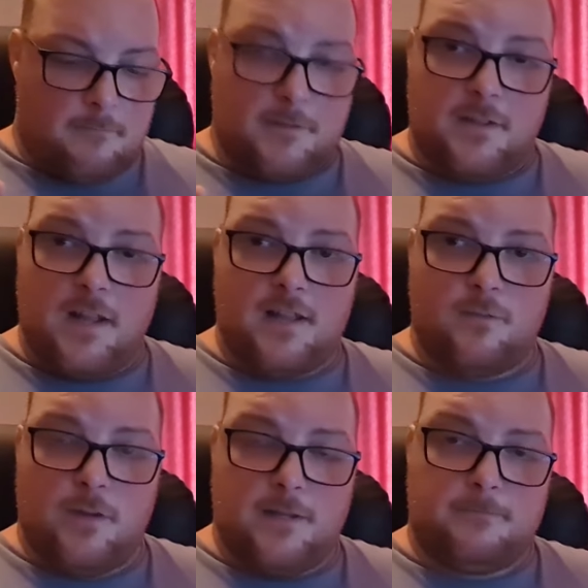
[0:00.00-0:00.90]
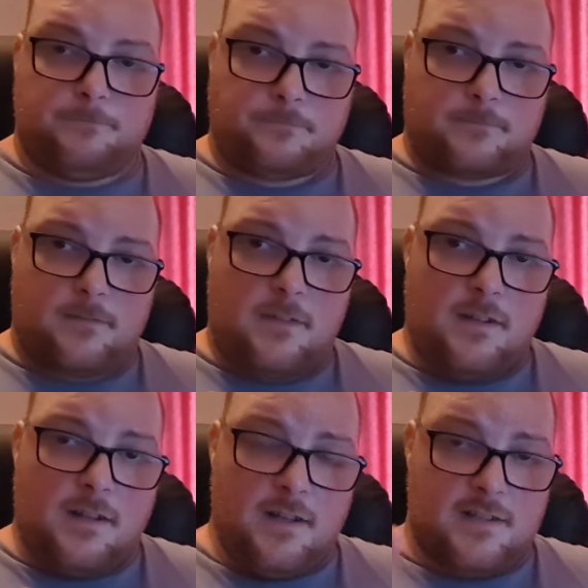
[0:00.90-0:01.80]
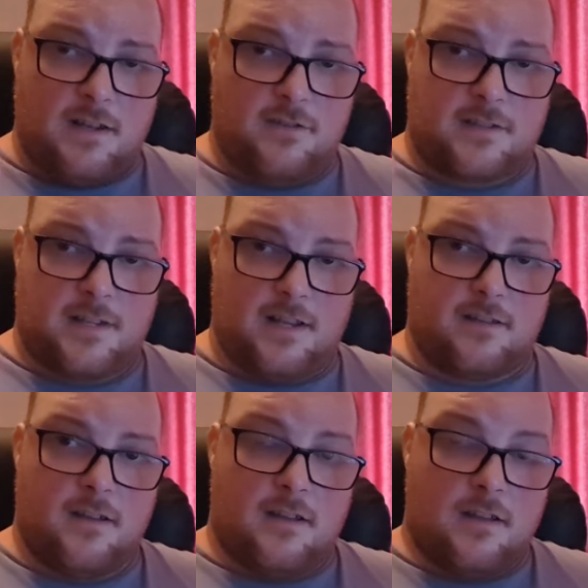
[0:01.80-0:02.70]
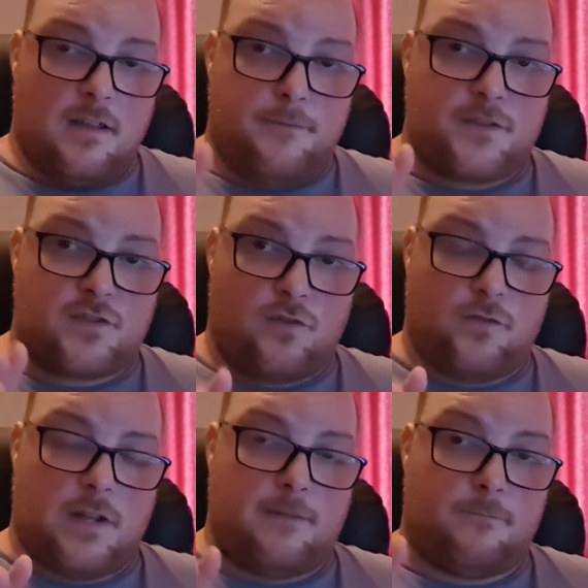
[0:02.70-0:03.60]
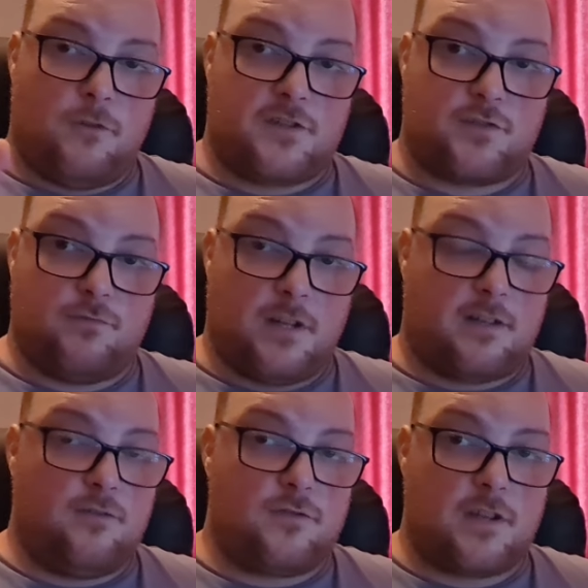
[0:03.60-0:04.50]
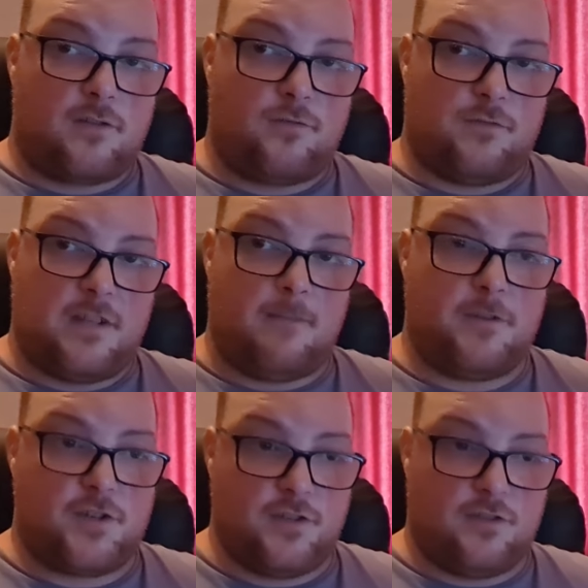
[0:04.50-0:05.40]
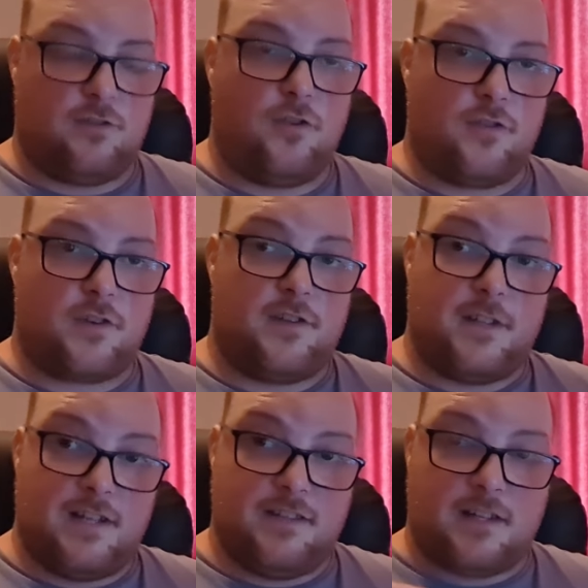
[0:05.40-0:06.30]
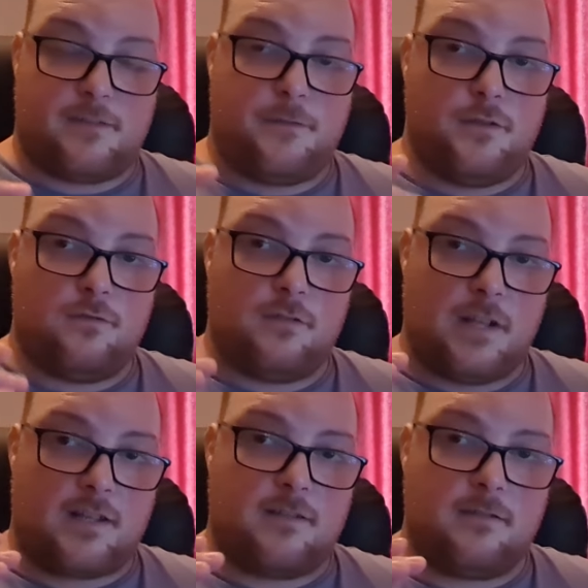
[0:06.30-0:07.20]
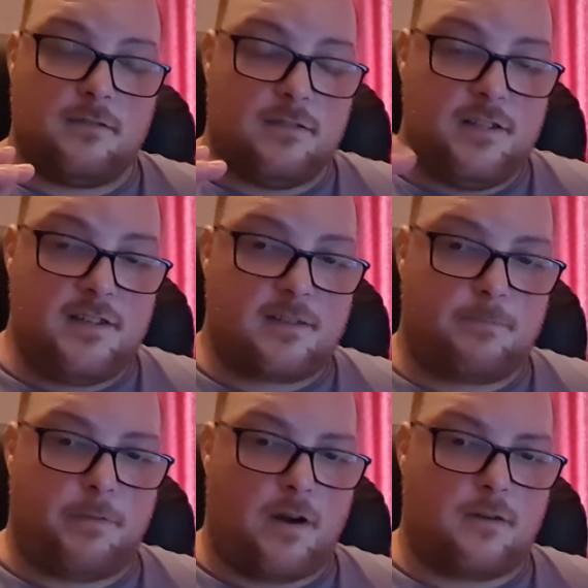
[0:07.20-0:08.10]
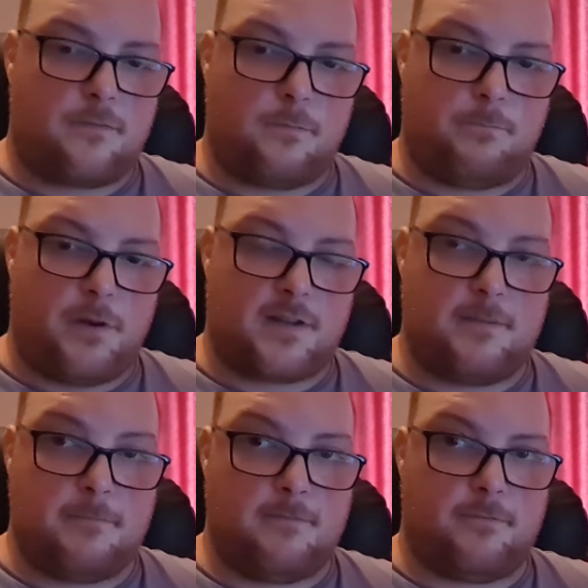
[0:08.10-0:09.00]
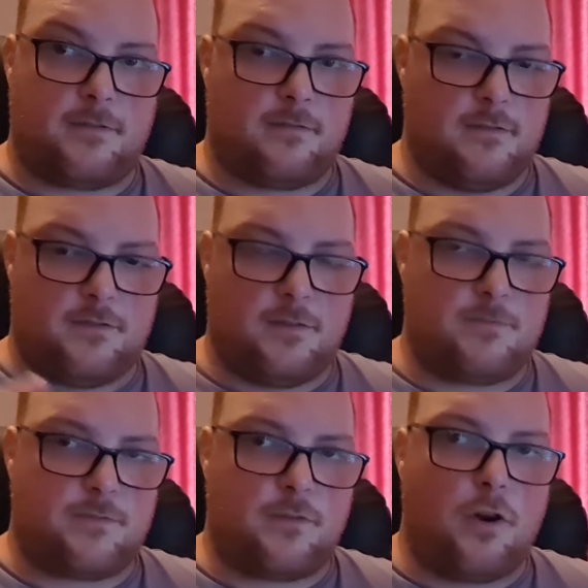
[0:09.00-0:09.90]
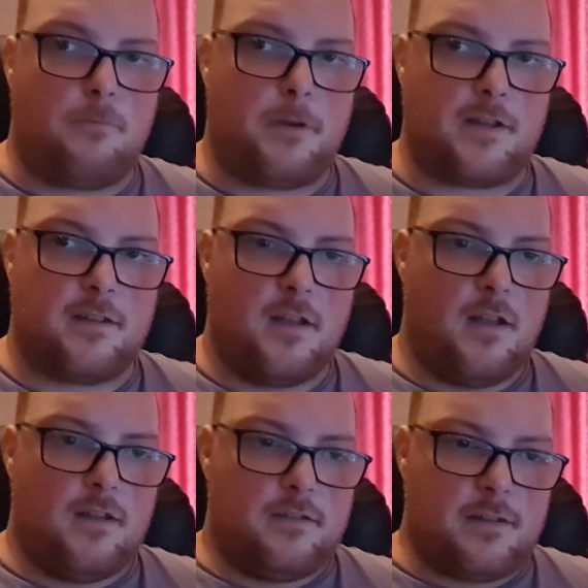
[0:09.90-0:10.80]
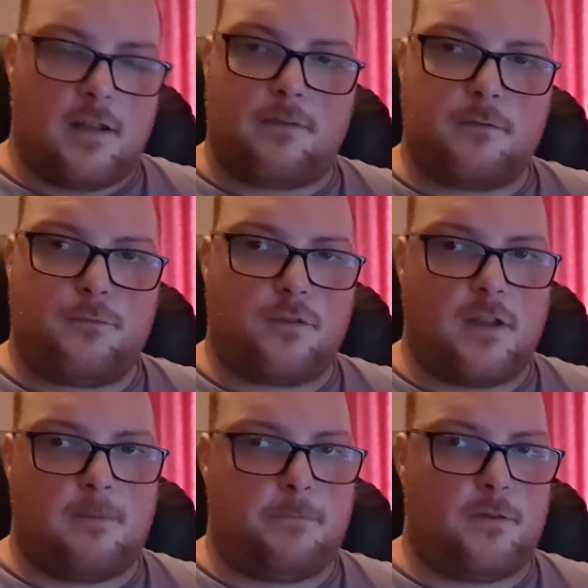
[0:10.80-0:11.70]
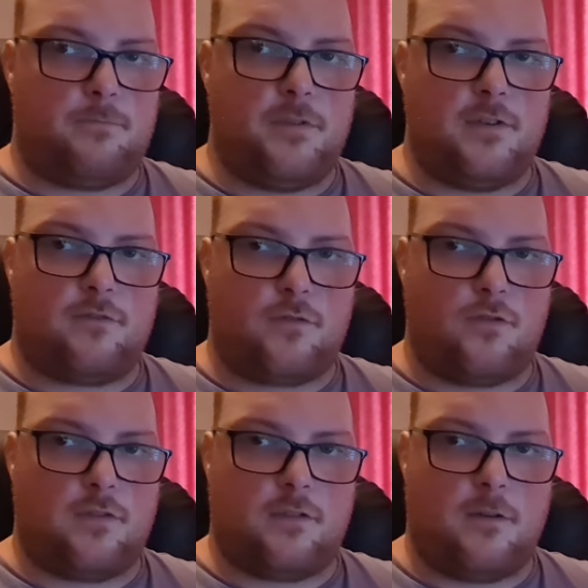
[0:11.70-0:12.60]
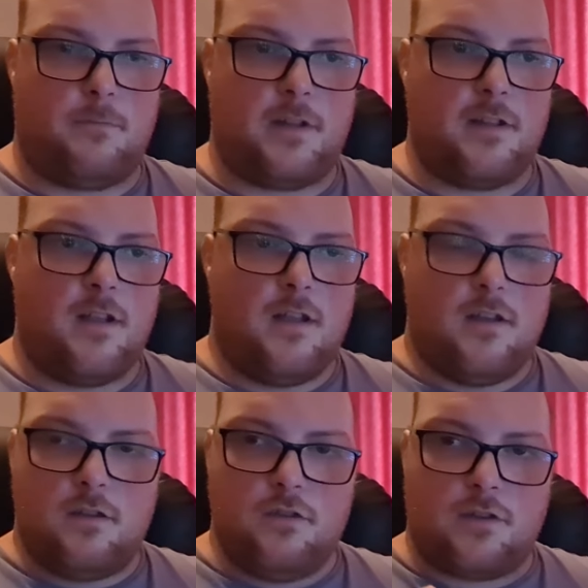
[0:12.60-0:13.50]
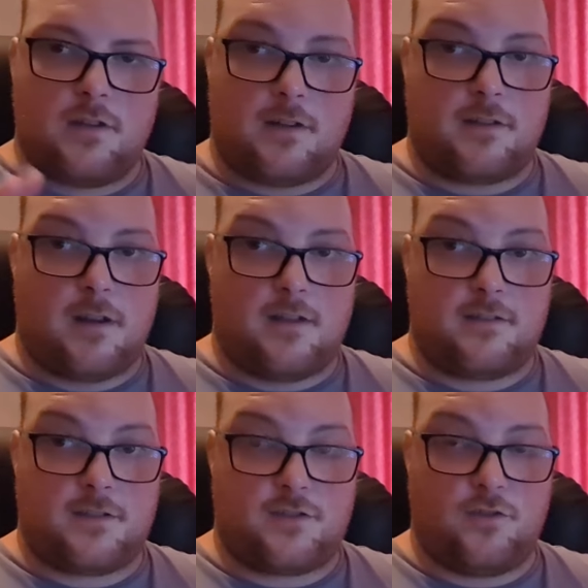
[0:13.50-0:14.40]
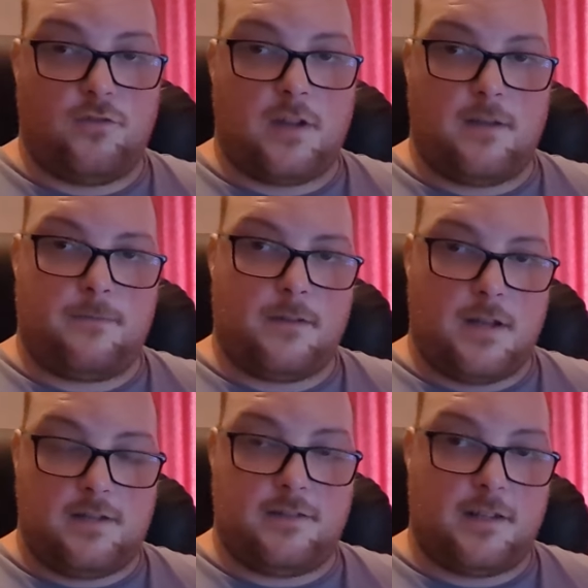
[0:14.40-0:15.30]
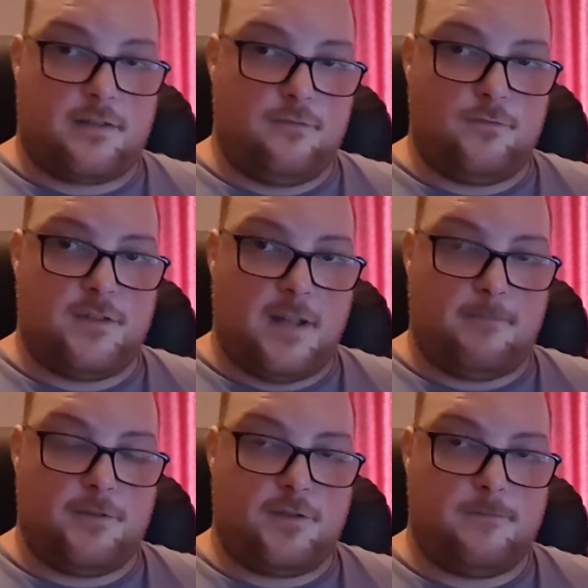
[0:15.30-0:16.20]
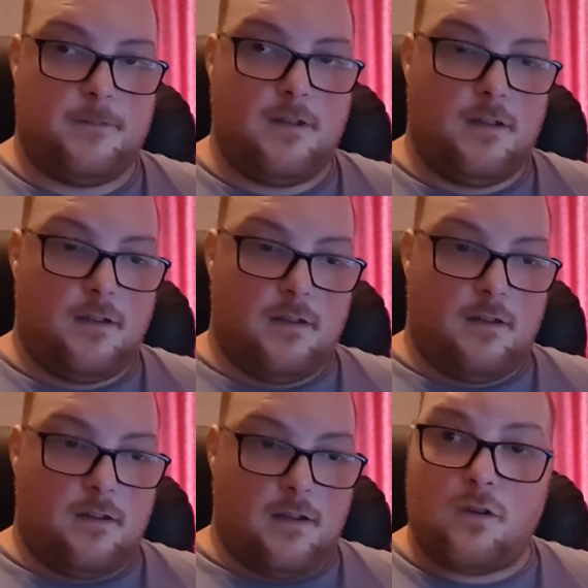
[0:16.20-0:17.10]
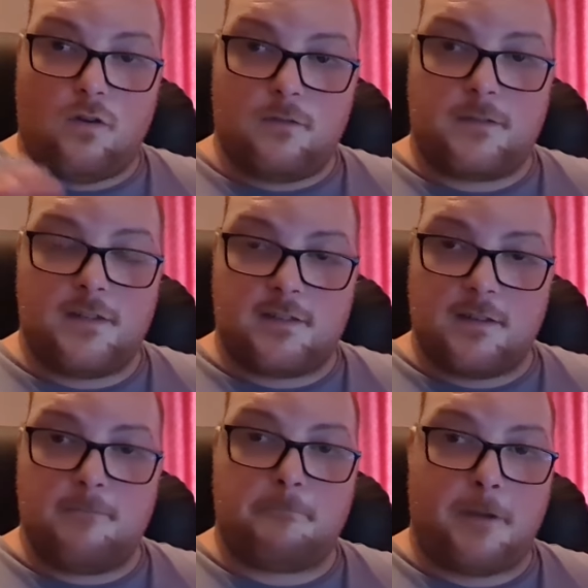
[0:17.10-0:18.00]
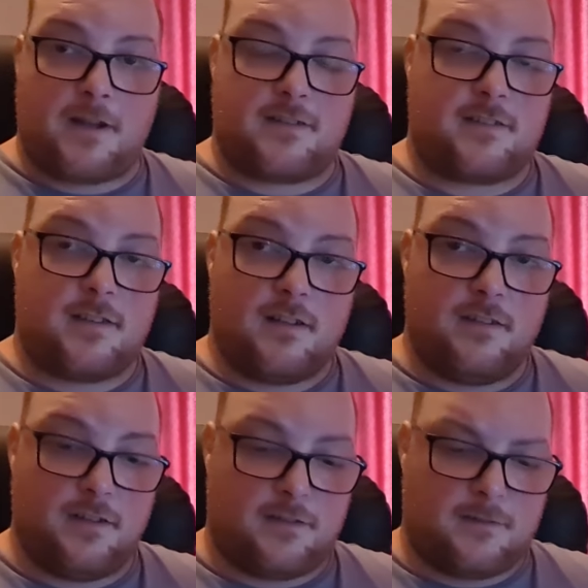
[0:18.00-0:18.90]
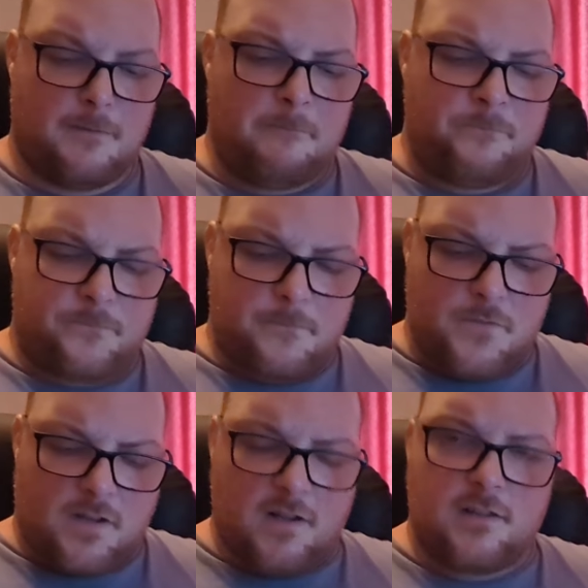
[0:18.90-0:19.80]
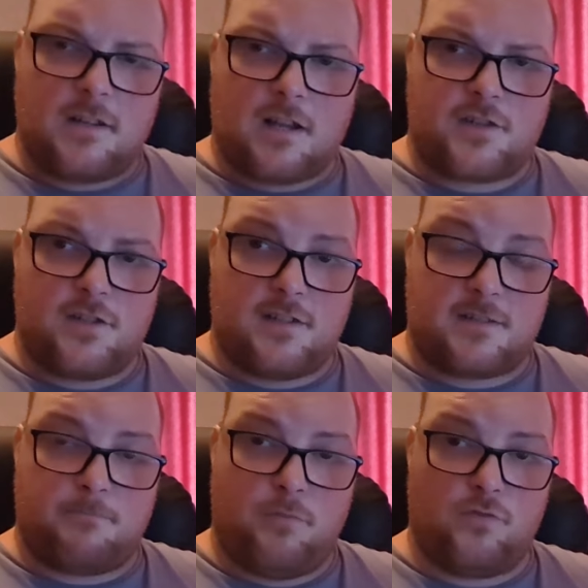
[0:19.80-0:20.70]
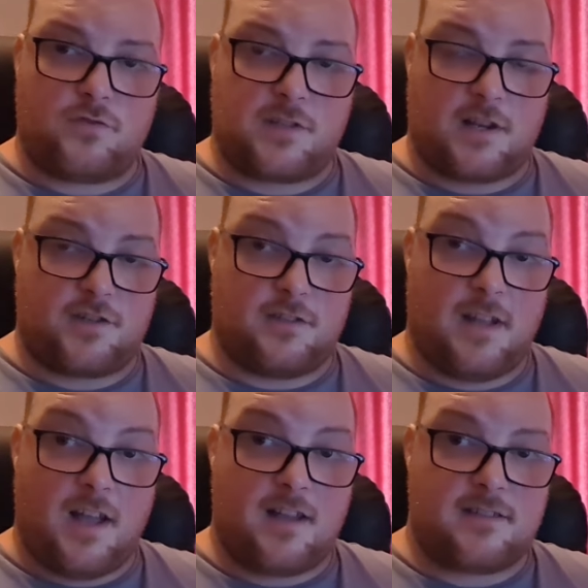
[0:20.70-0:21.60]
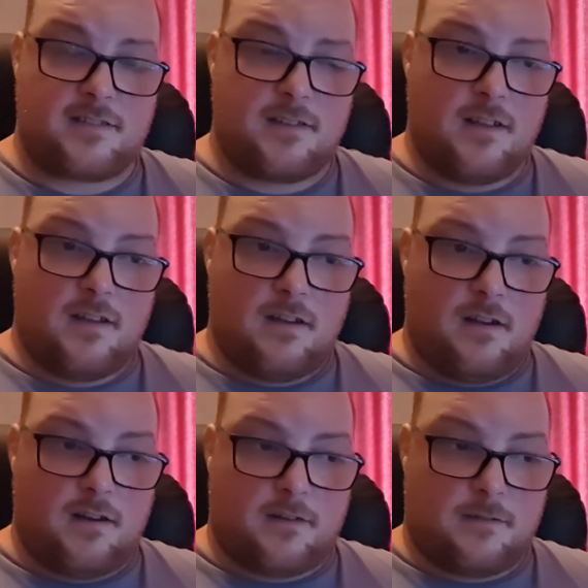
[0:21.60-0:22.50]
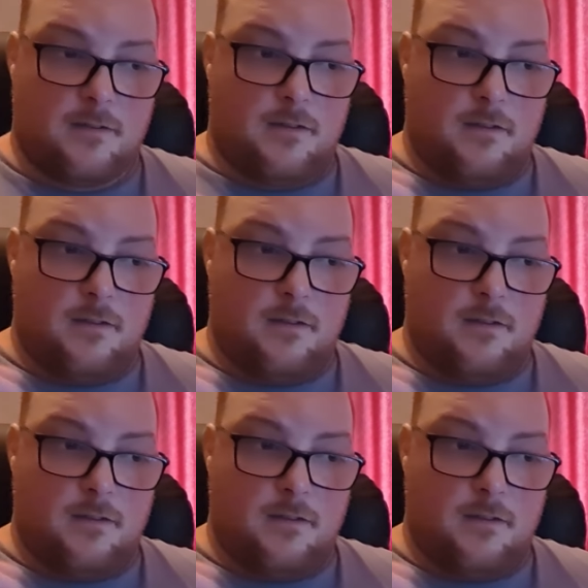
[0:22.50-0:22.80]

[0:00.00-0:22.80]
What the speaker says: But anyway, as I was saying, if a soul knife wants to not lose out on damage in the long run and not feel like the least powerful party member in terms of combat, they have to forget about being a rogue in combat. You cannot hide as a soul knife and not lose damage. All of these impacts that cunning action as a bonus action has are